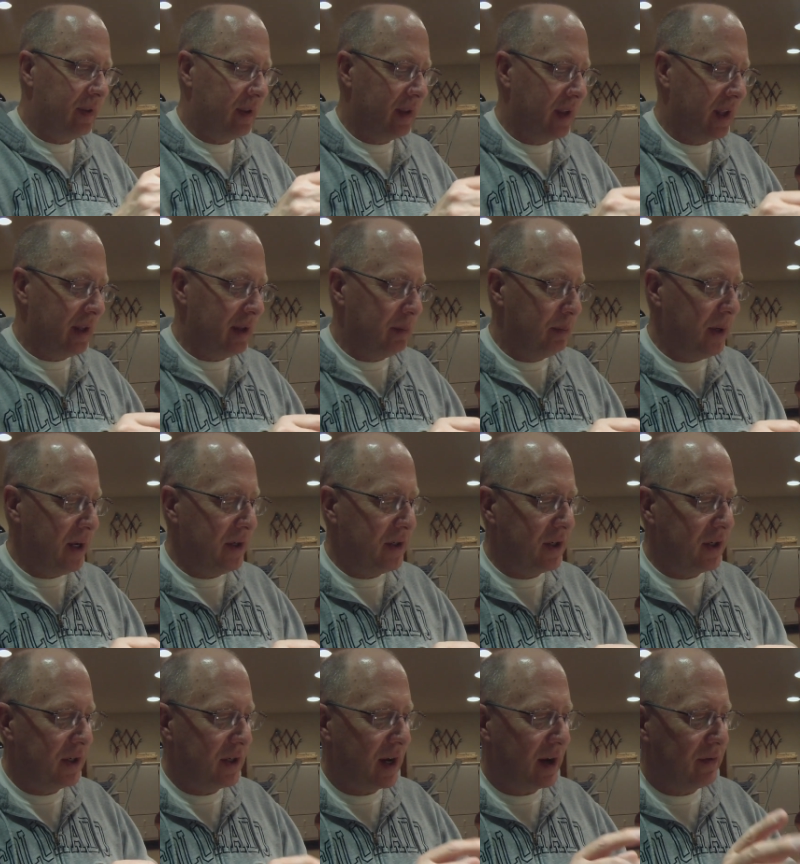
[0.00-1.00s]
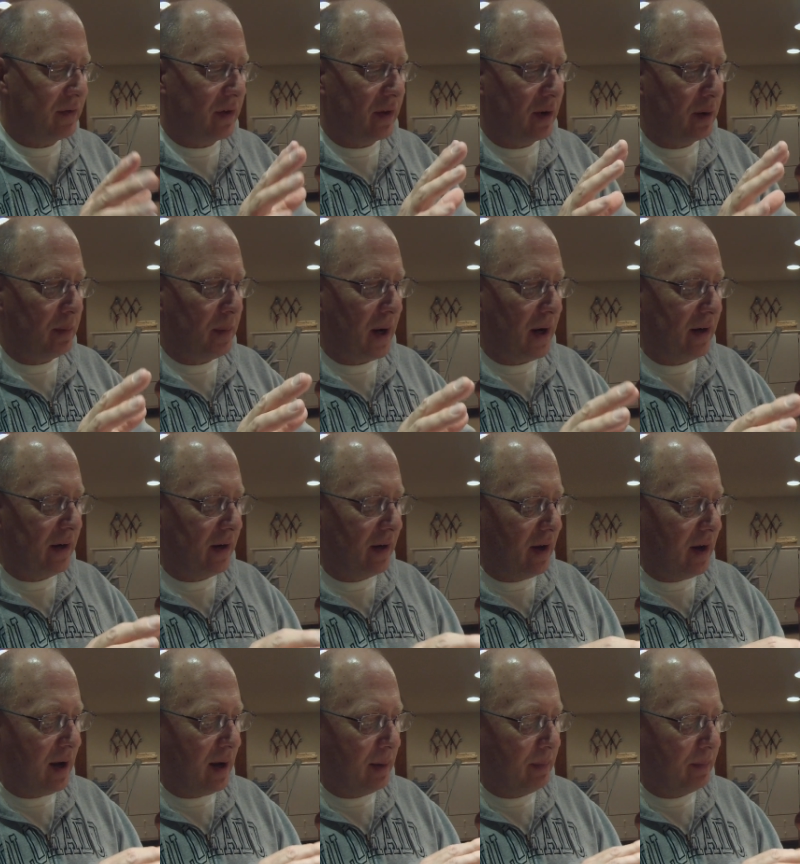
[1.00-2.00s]
Then the pieces, after they're painted
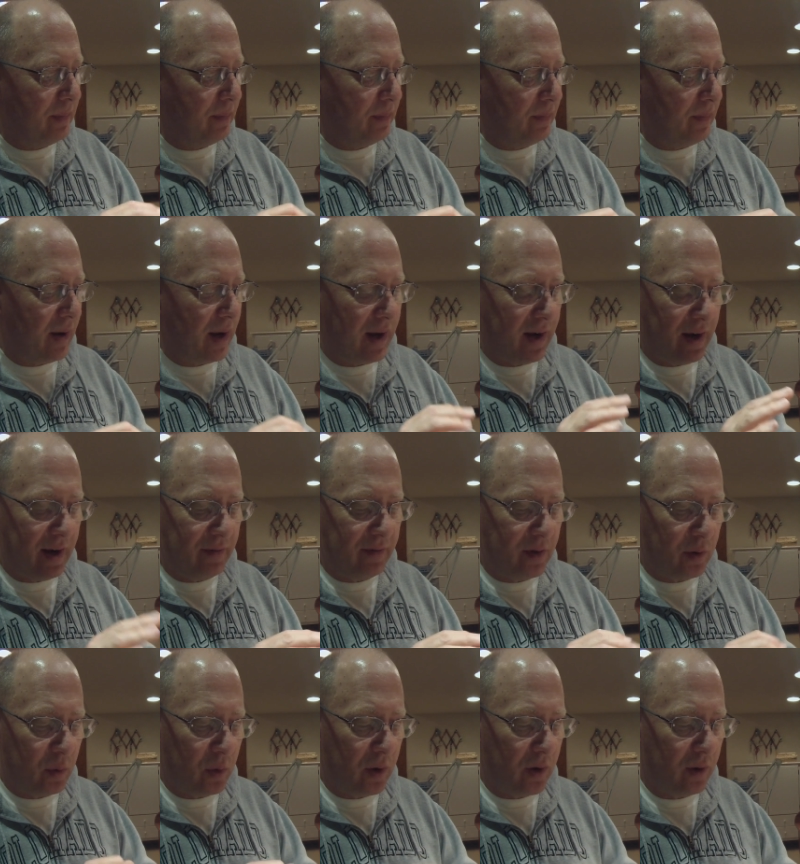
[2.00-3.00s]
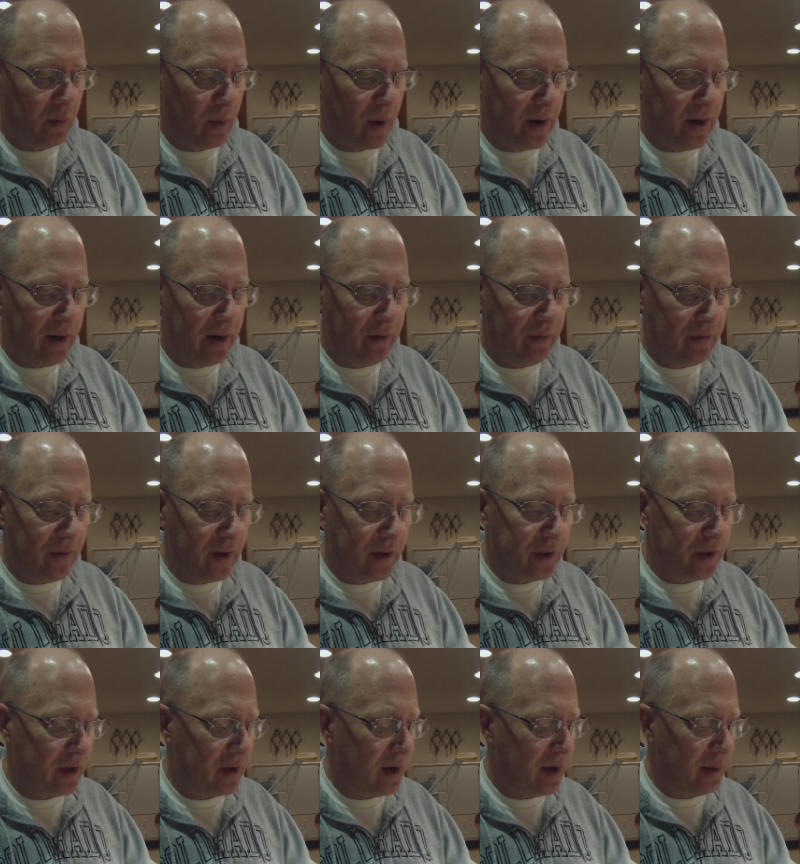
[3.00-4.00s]
up and after we're ready to
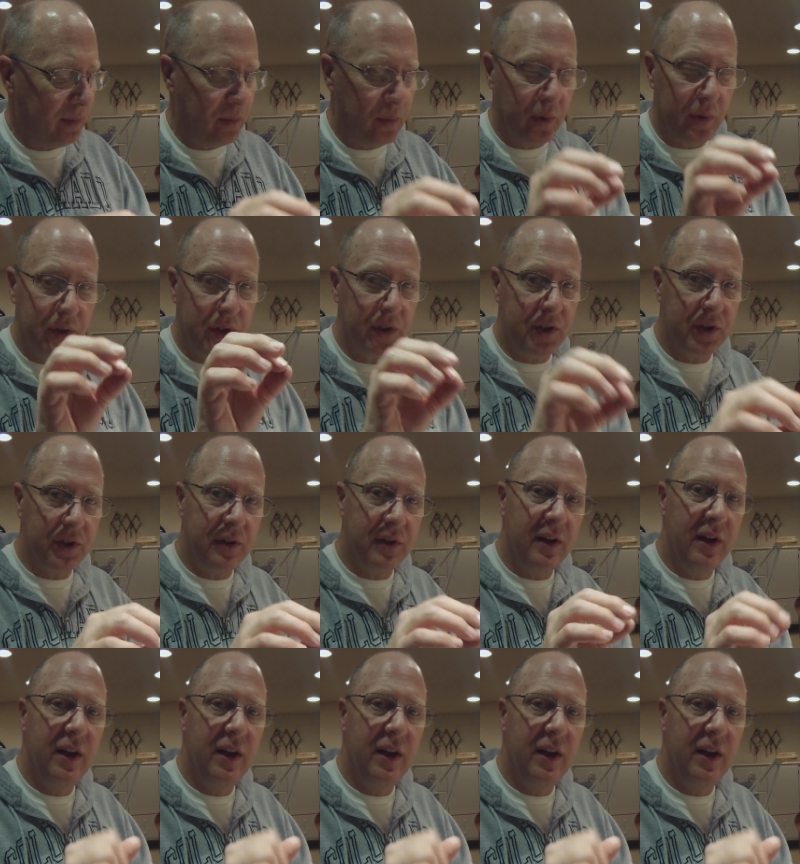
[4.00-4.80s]
finish it up, we'll just